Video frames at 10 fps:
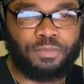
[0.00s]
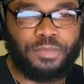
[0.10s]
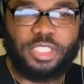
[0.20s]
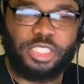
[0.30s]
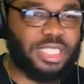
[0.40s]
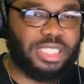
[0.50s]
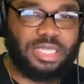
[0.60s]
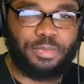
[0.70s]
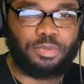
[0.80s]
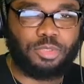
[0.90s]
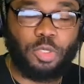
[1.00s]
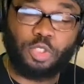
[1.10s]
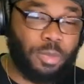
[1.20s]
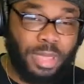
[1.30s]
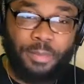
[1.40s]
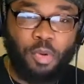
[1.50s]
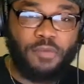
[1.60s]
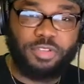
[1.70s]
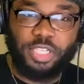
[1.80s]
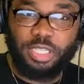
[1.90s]
It's just that simple. So it's going to be important
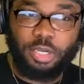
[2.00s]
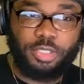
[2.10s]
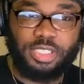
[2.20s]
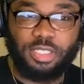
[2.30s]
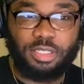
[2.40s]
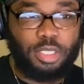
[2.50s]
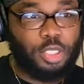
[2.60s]
for Jalen Hurts to,